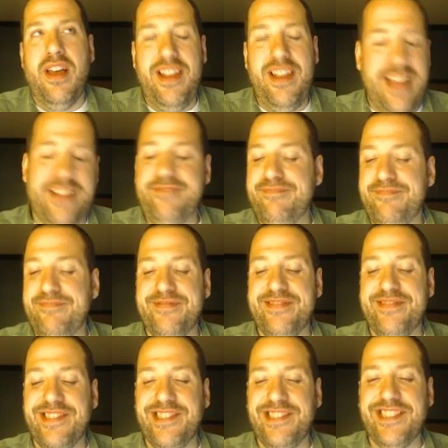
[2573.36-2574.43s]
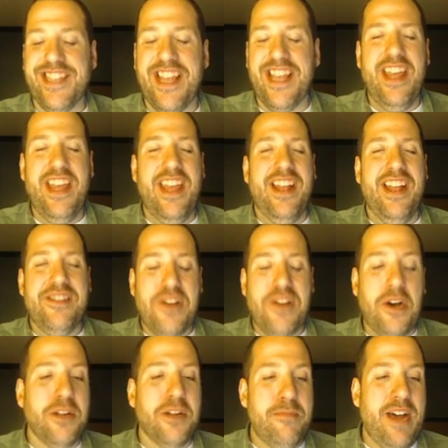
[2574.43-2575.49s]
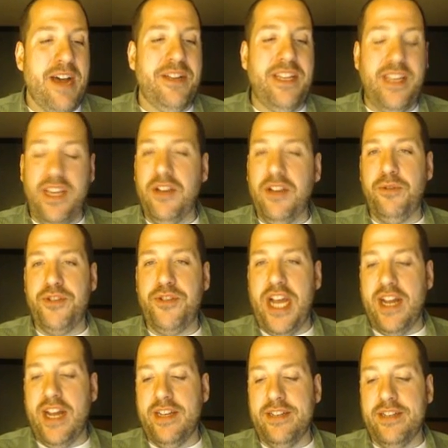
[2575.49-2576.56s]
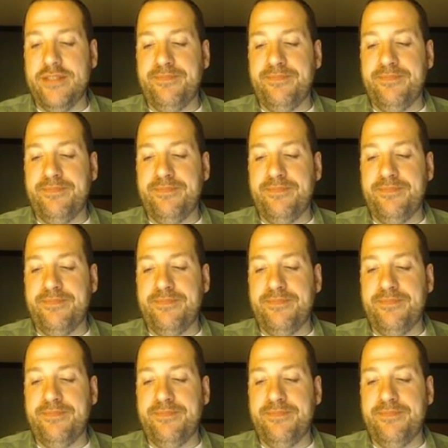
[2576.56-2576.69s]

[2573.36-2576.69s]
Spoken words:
yeah. Talk about ego check.